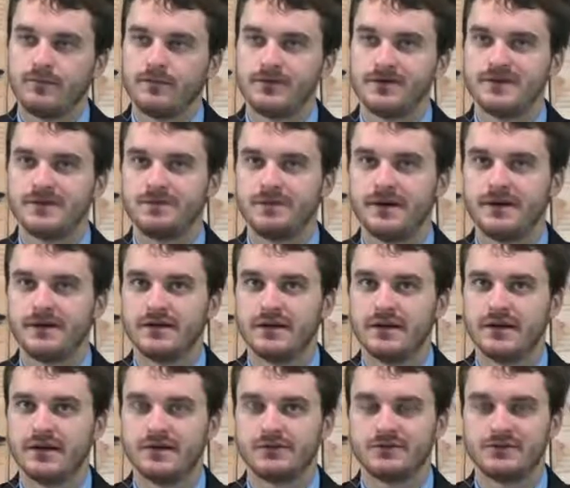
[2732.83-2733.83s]
What's the best?
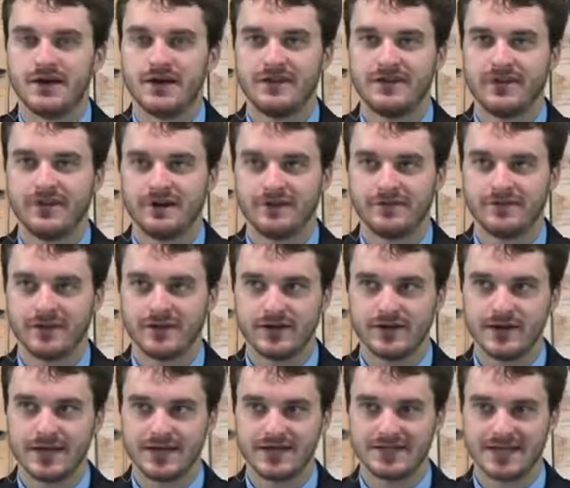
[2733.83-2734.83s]
I'm trying to think of an
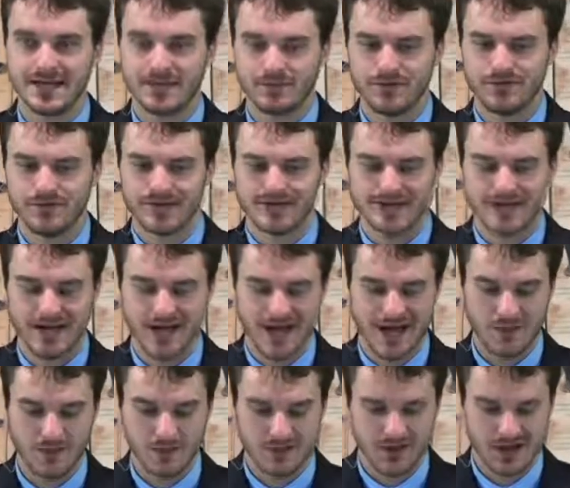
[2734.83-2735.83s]
example of this. I
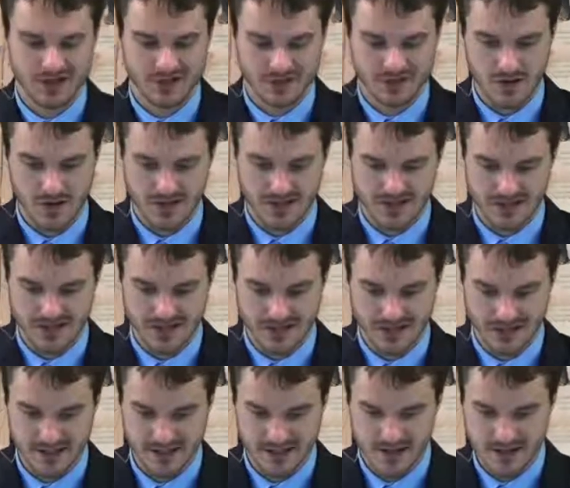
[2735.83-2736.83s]
had one and I just lost it.
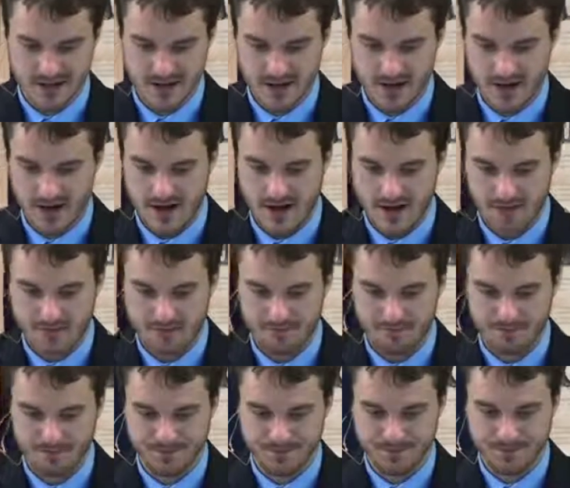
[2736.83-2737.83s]
That's